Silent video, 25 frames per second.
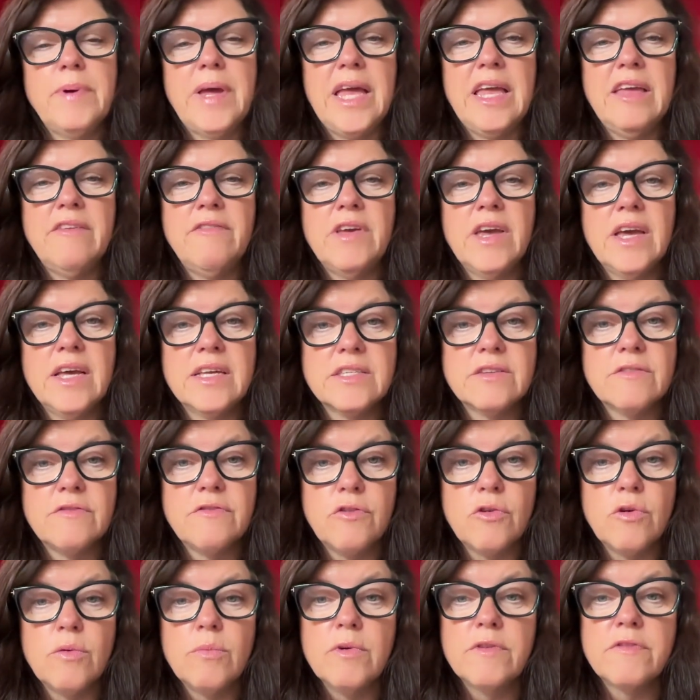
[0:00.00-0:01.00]
behavior as a
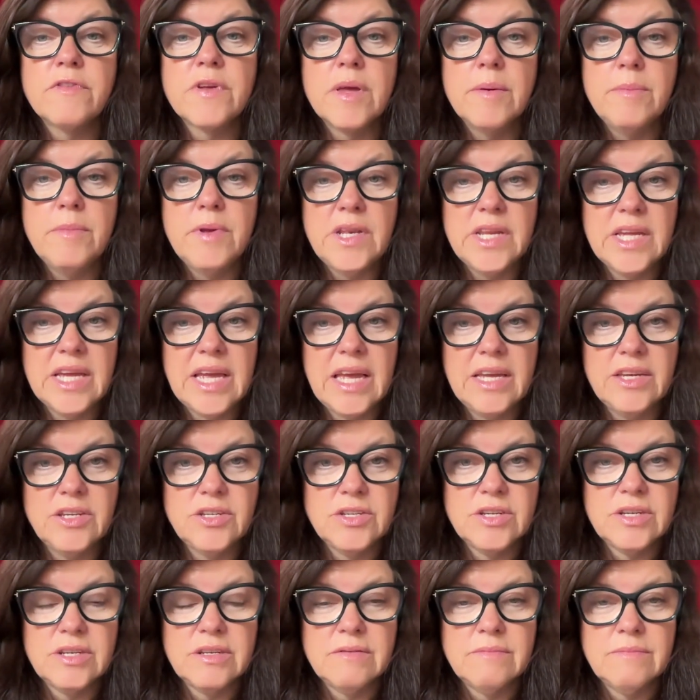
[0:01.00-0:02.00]
form of
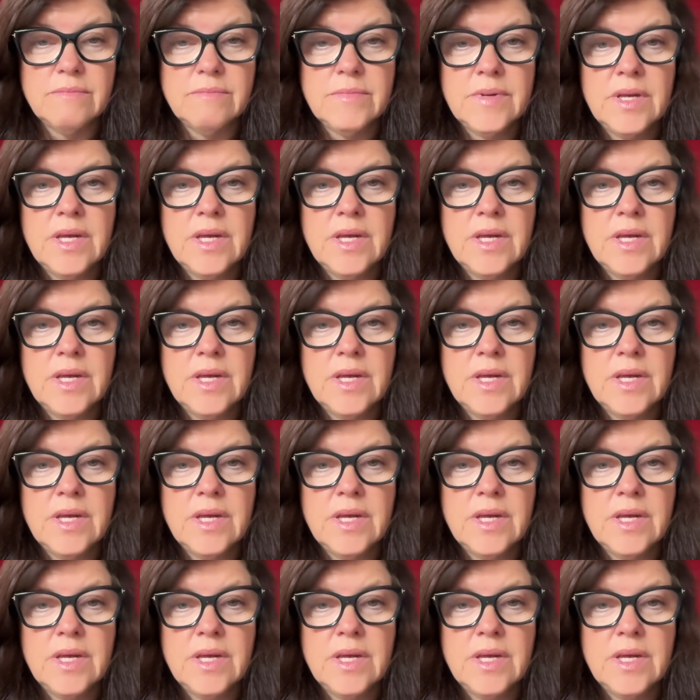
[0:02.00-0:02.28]
communication.